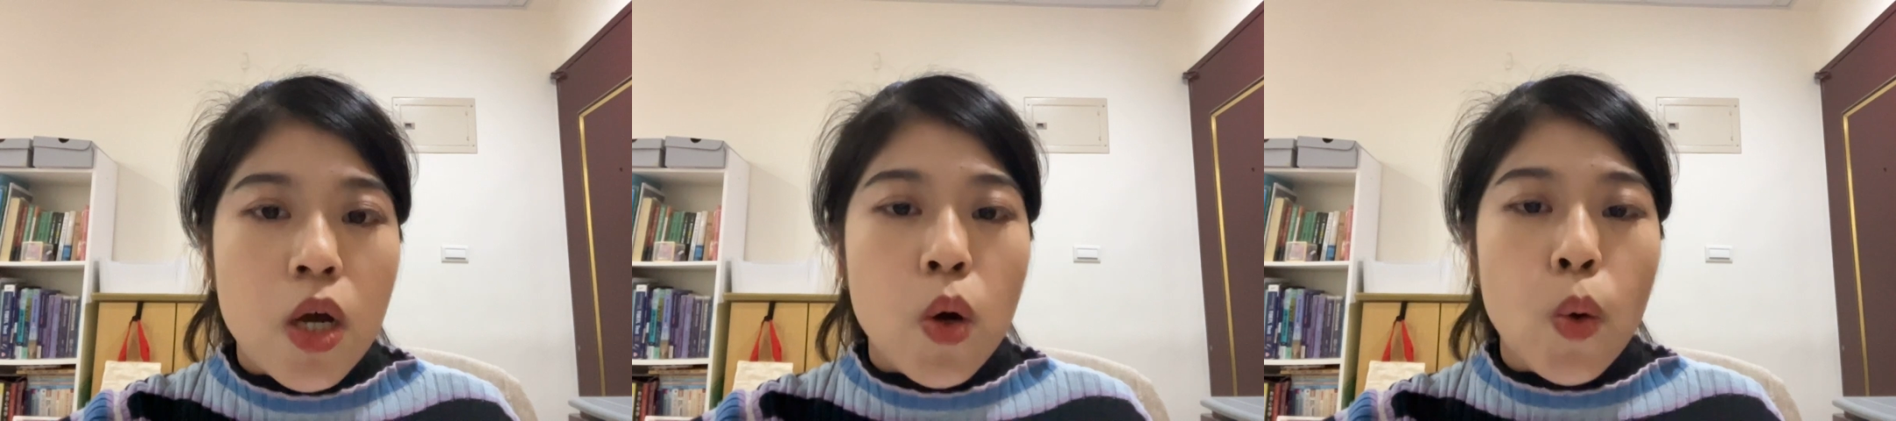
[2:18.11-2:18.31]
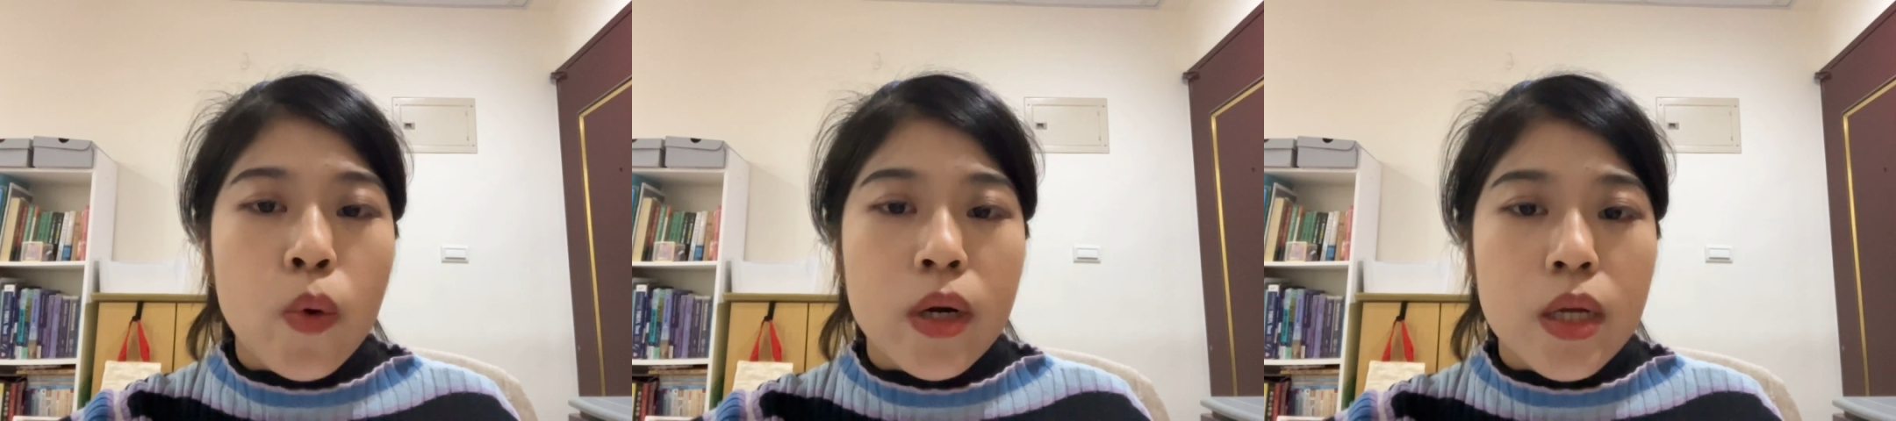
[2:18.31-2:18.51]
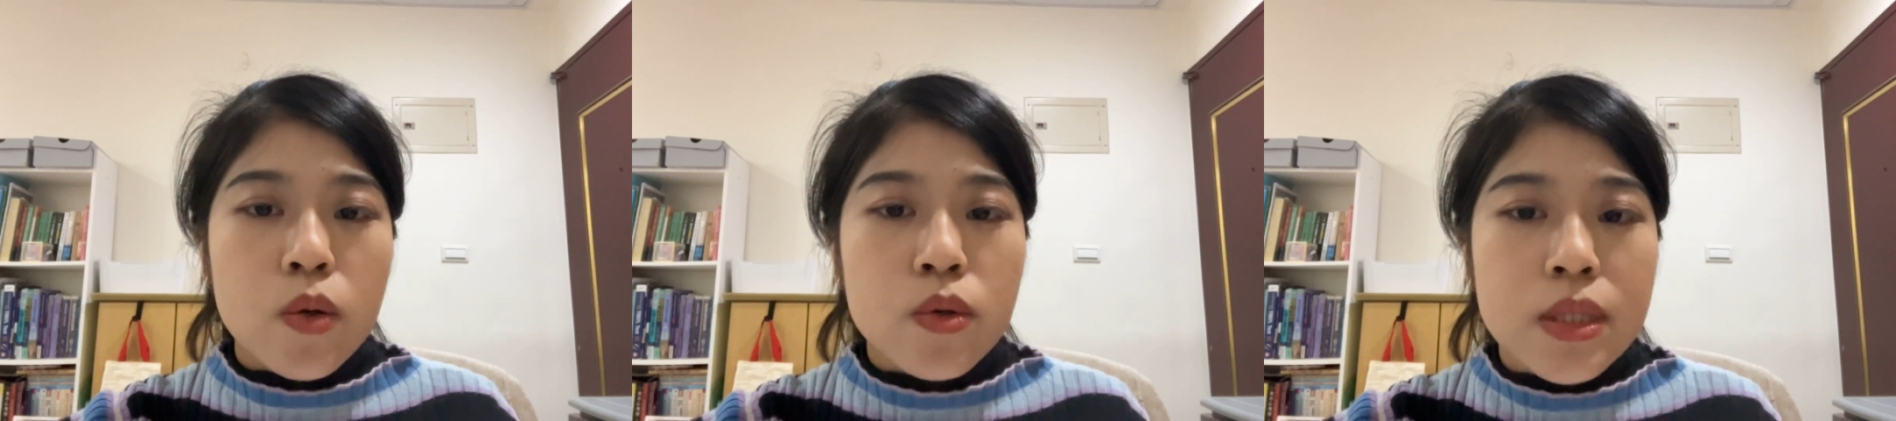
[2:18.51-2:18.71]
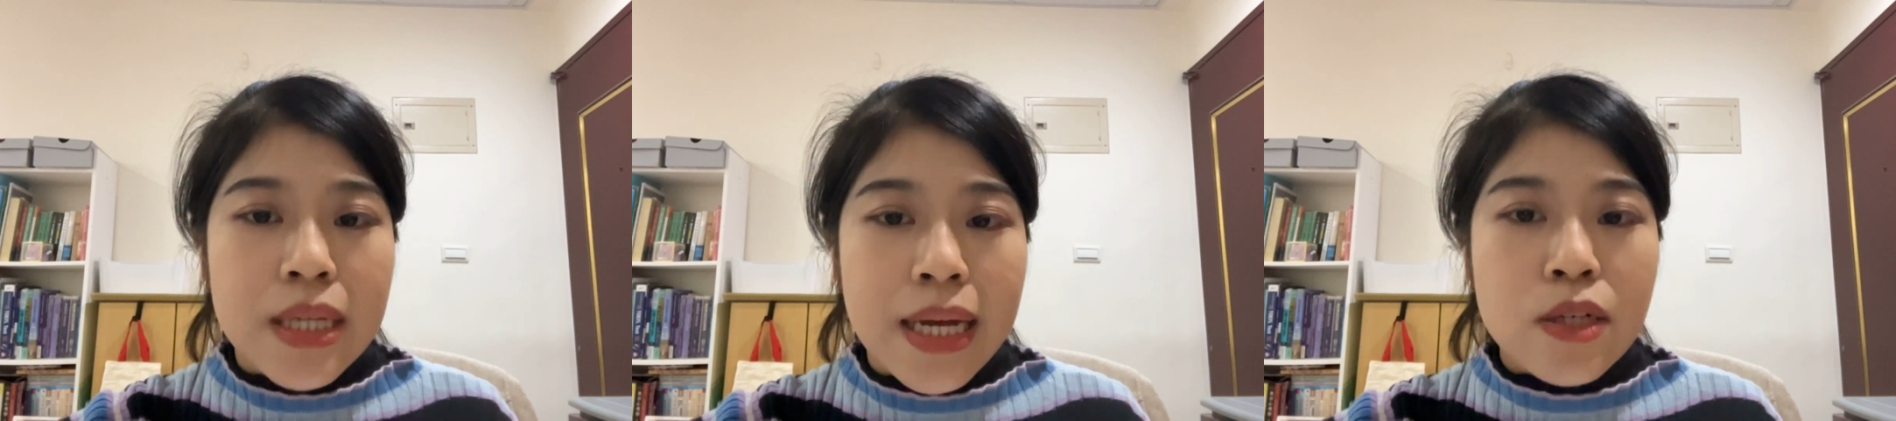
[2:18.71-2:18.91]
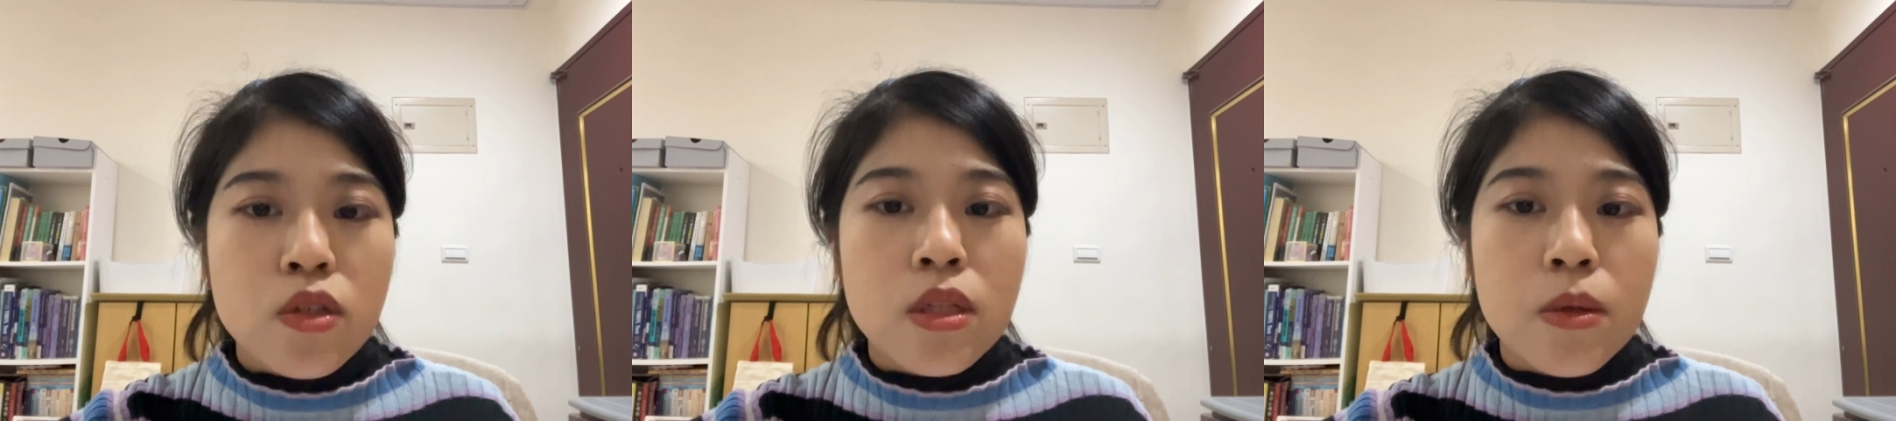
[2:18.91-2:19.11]
or it was
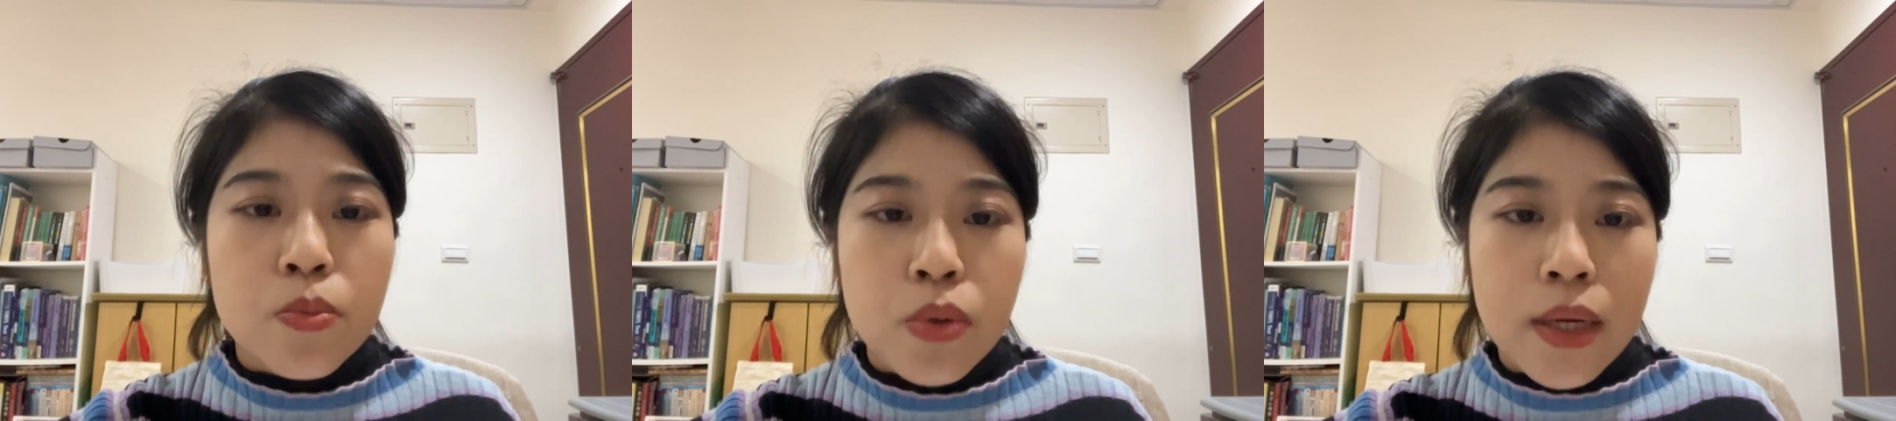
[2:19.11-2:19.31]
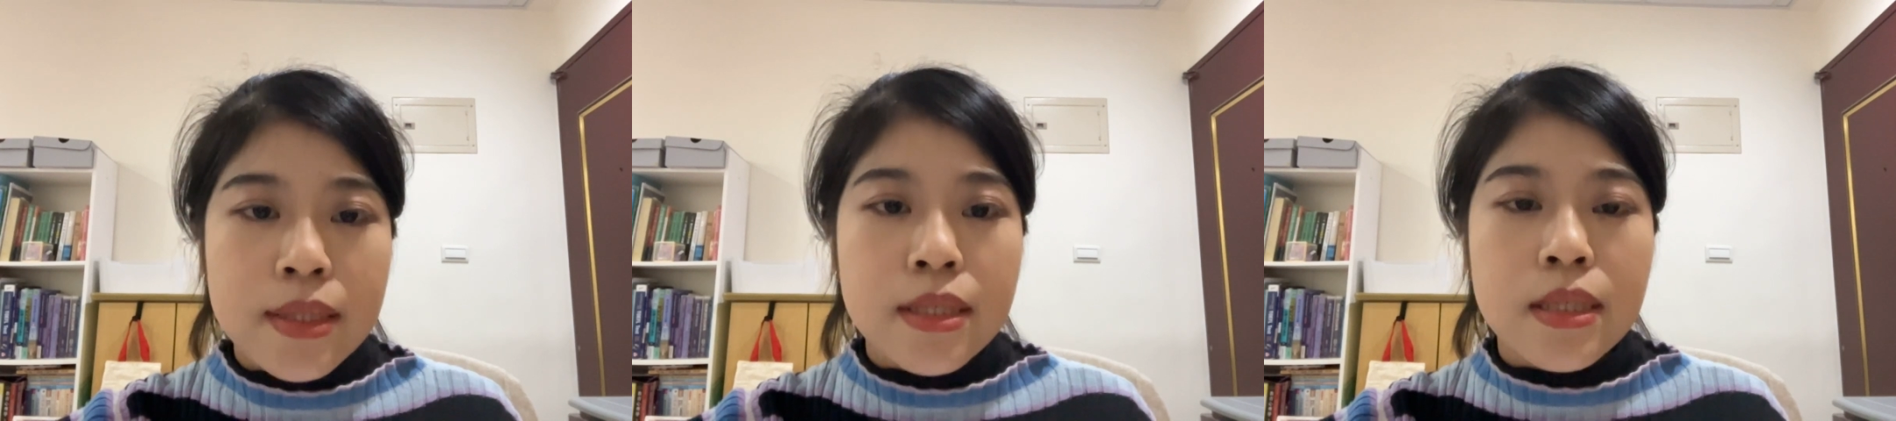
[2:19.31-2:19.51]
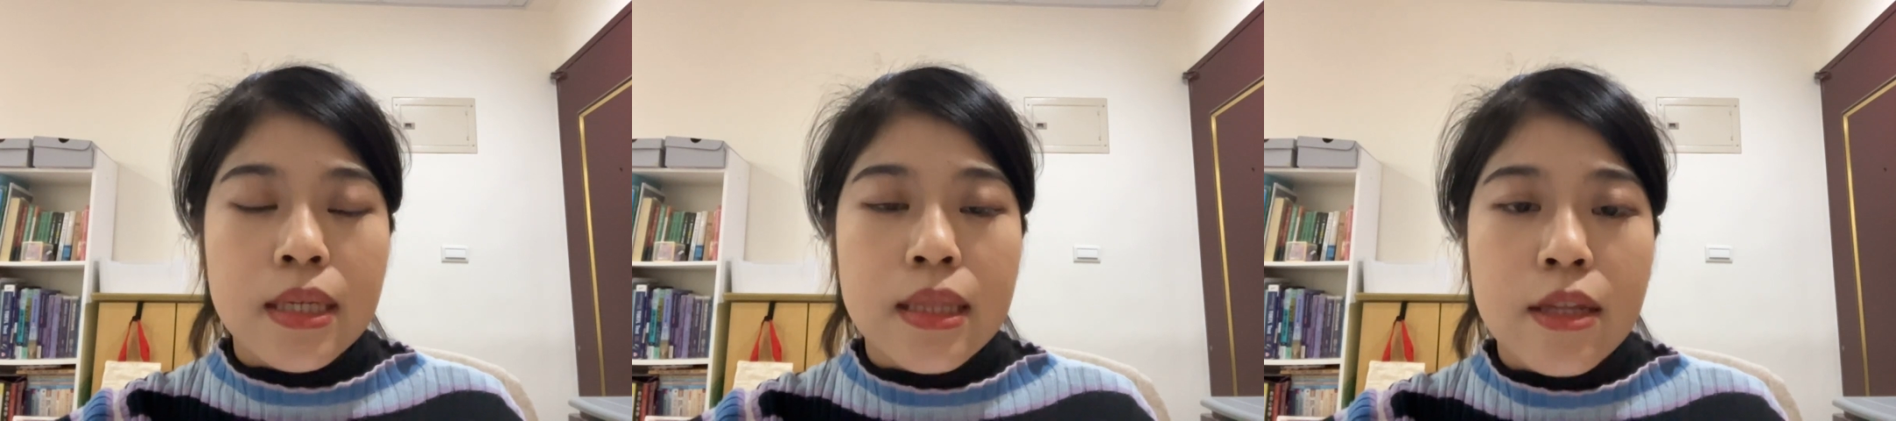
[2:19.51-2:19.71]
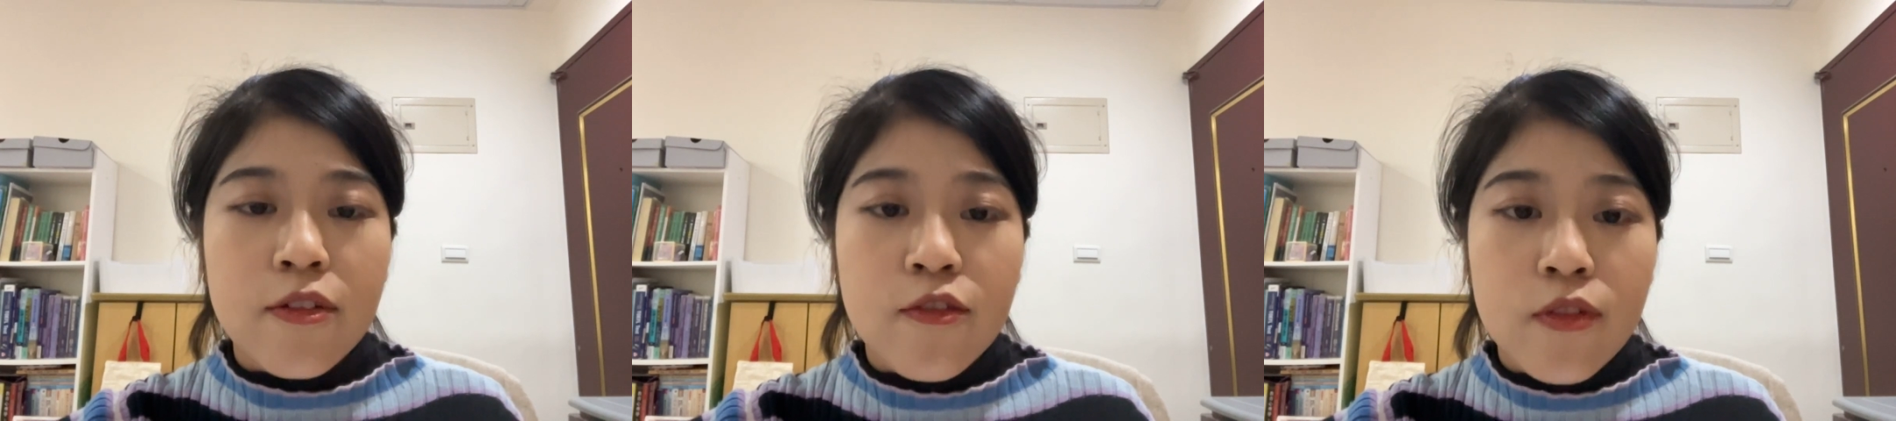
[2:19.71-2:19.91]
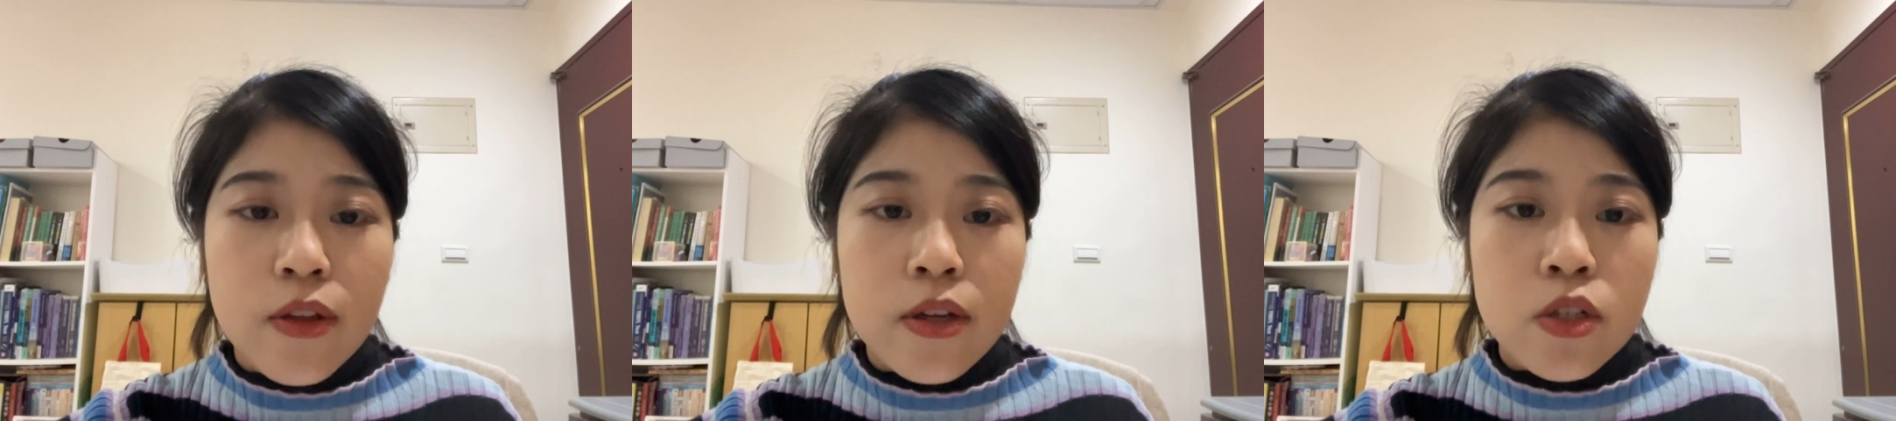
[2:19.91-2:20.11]
actually processing the
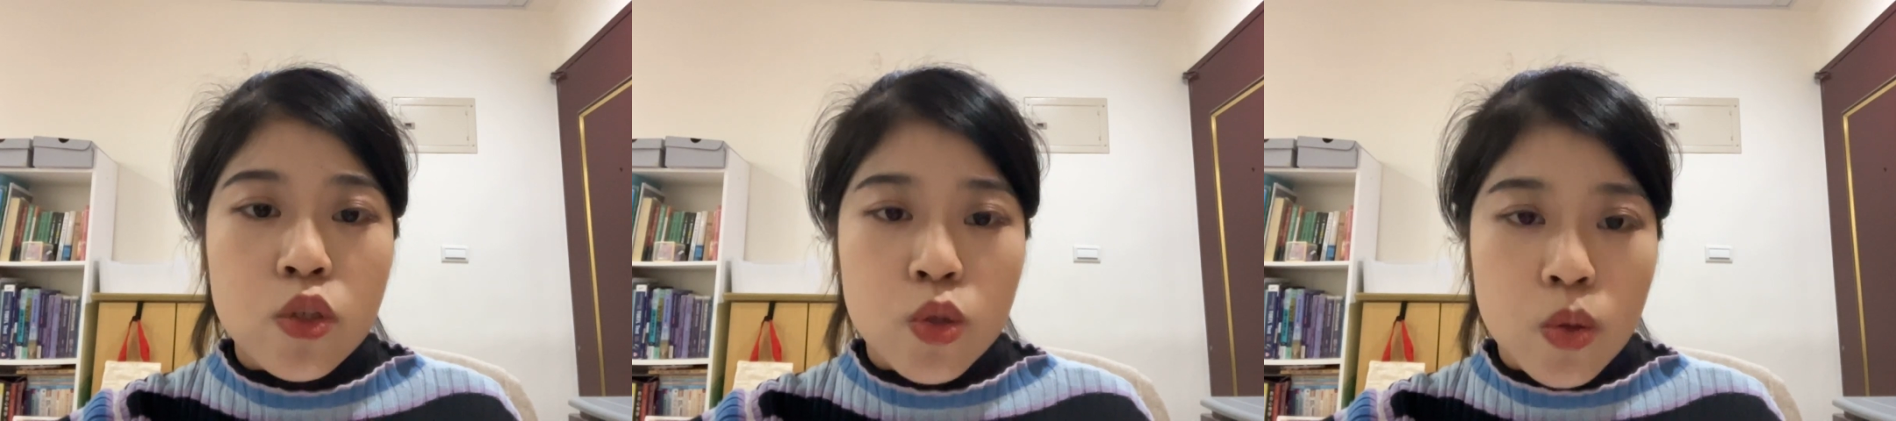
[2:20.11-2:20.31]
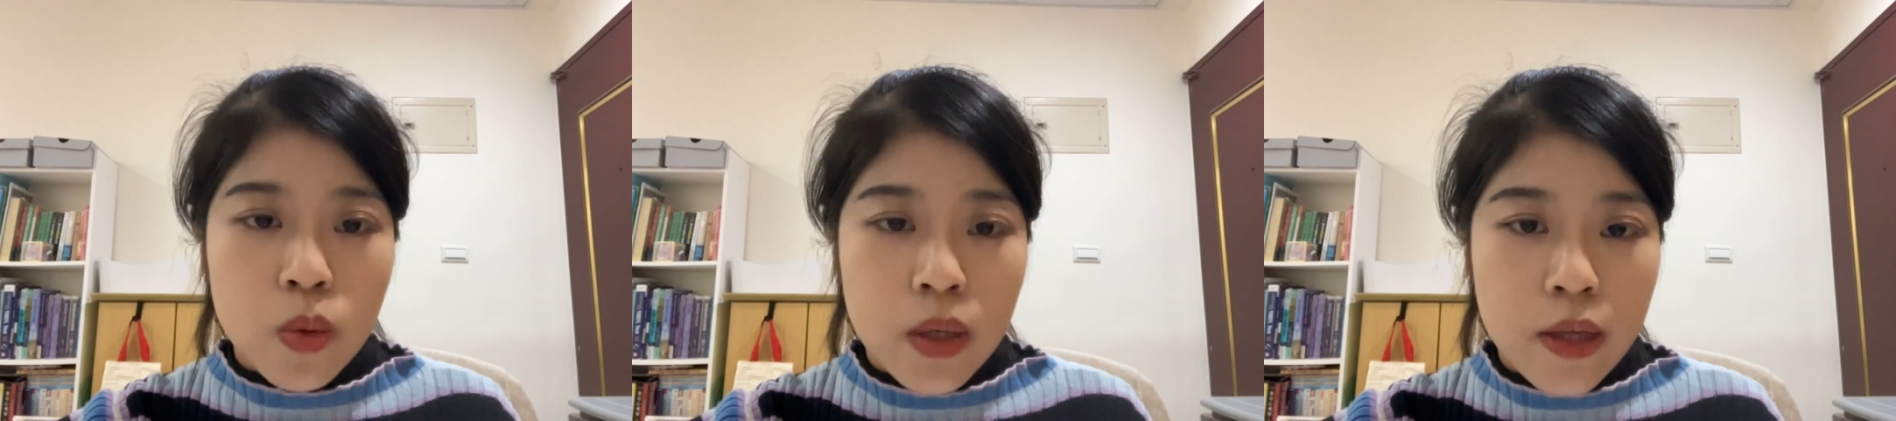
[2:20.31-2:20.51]
visual